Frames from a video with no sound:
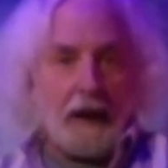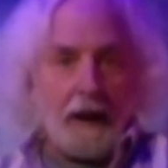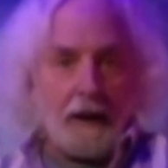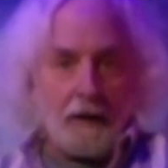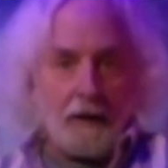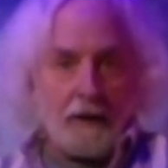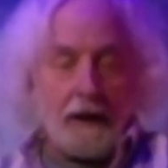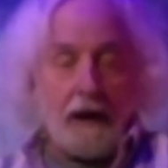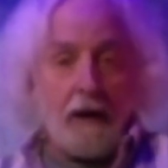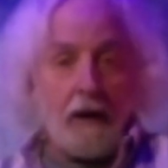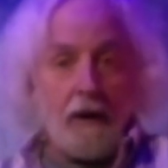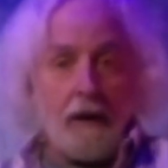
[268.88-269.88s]
under
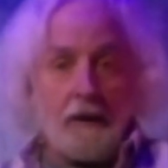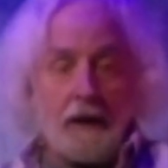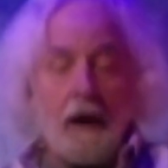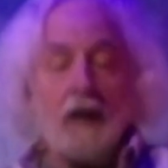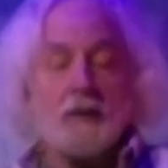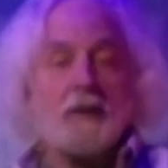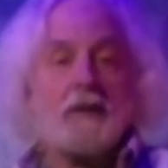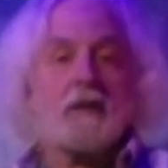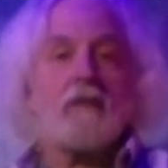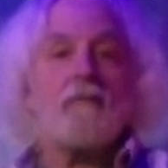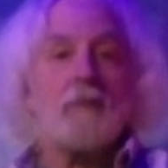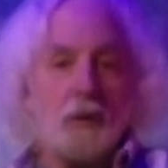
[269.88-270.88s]
the auspices
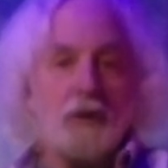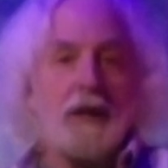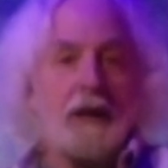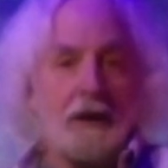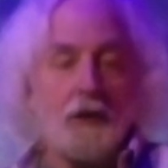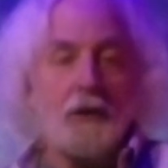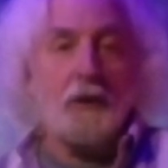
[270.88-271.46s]
of Music Under New